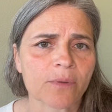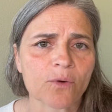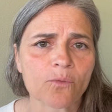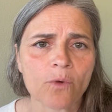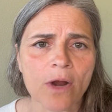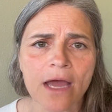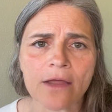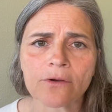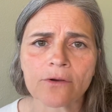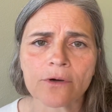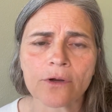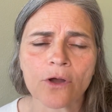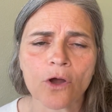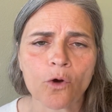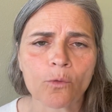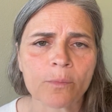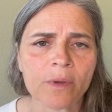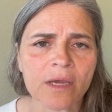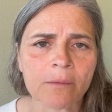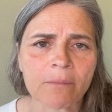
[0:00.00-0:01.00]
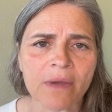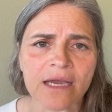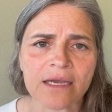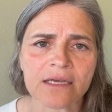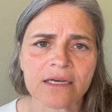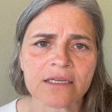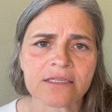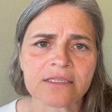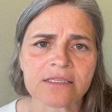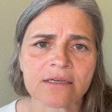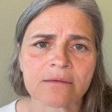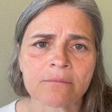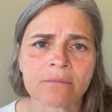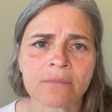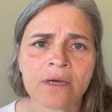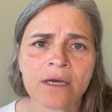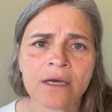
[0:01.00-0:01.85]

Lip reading: but rather a coping mechanism